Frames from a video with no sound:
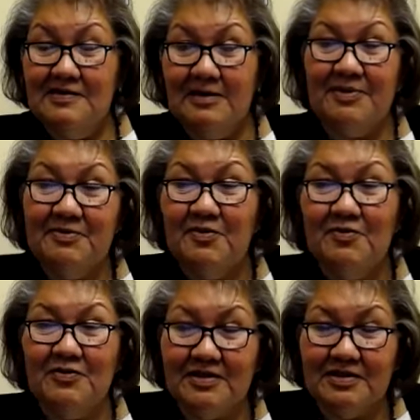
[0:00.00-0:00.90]
that people
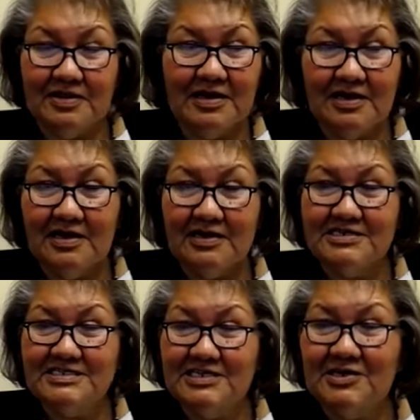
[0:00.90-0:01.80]
will uh,
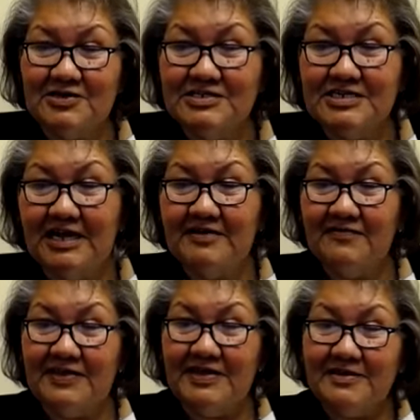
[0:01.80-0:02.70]
see your side
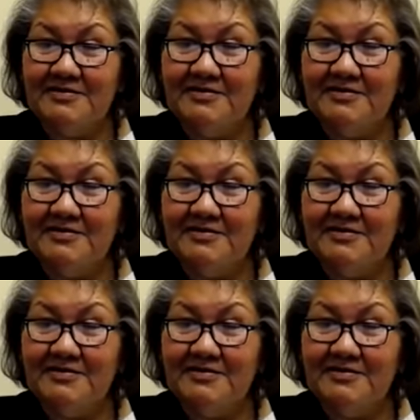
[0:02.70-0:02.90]
of it